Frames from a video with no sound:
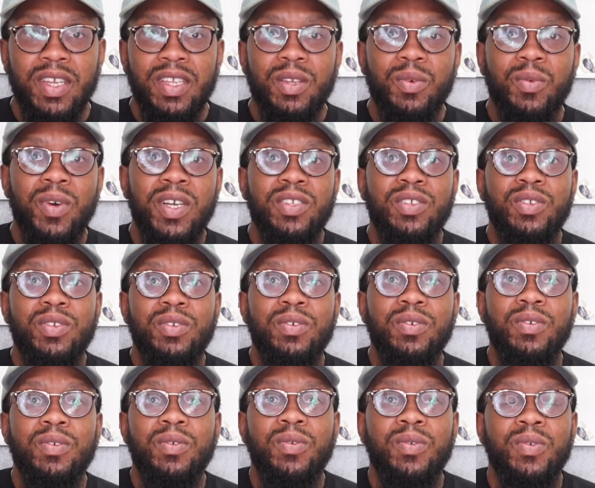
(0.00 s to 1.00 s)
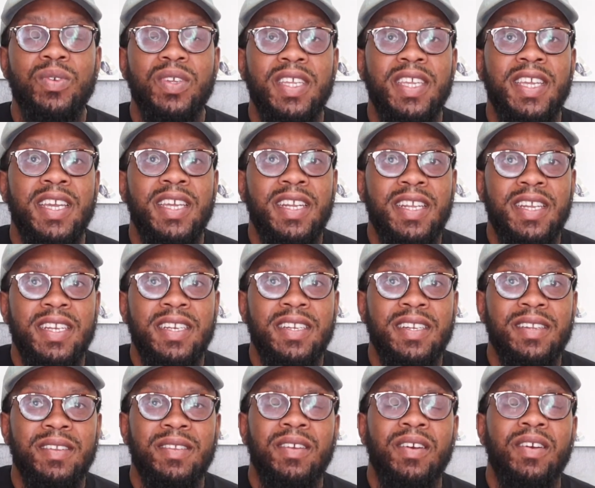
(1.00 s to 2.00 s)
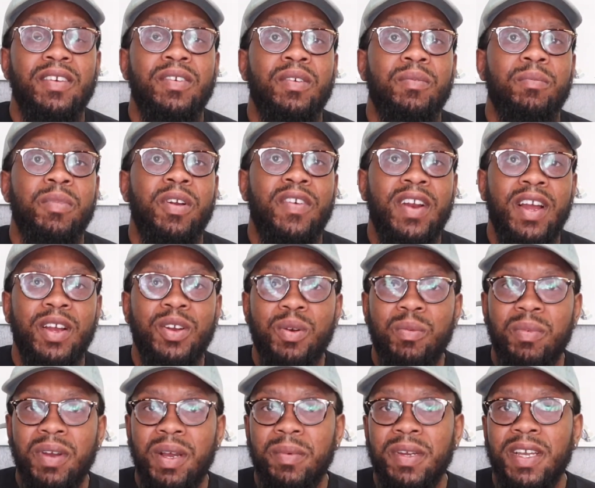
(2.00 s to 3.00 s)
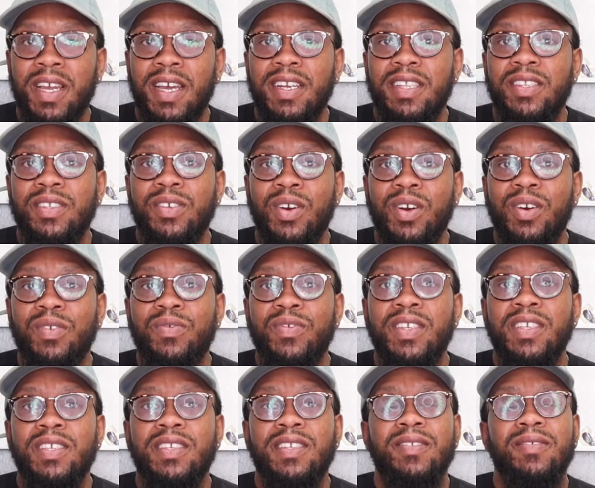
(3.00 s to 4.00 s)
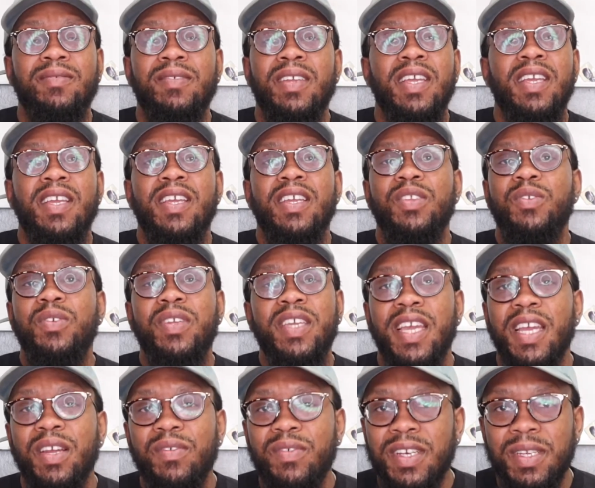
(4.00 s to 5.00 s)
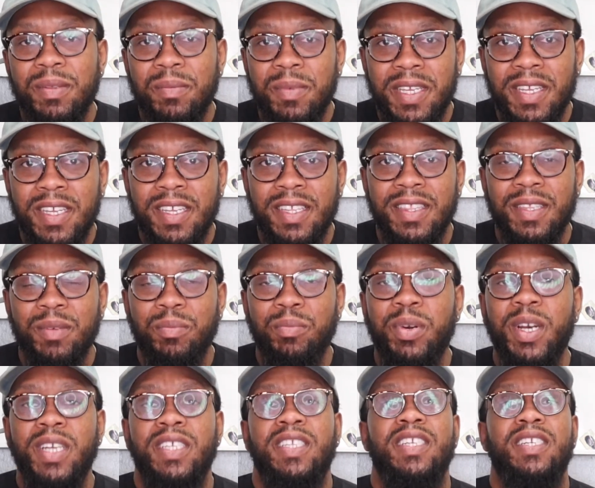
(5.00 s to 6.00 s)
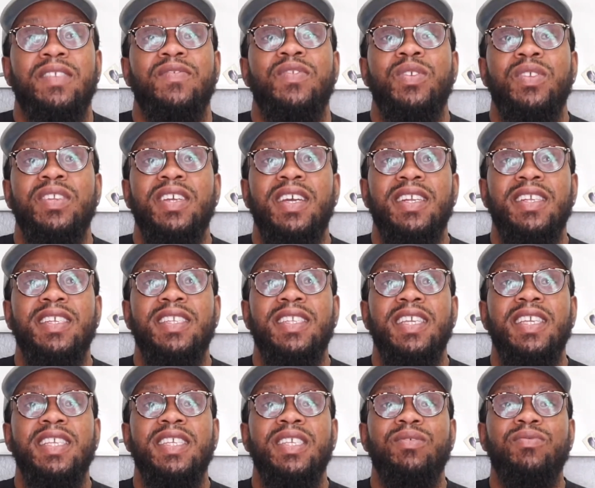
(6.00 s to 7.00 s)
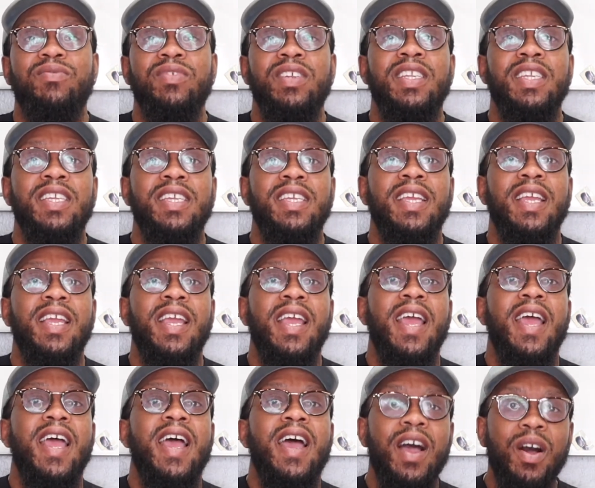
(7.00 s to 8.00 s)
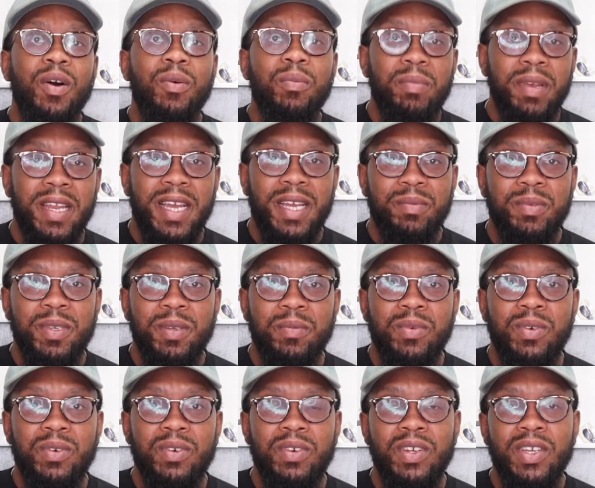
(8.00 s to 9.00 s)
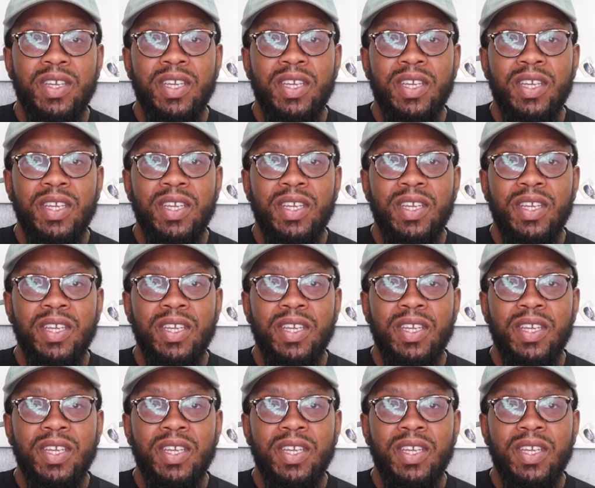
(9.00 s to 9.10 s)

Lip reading: The ones who get in, Barack Obama got into office, you can't really be the president of the United States and really help black people.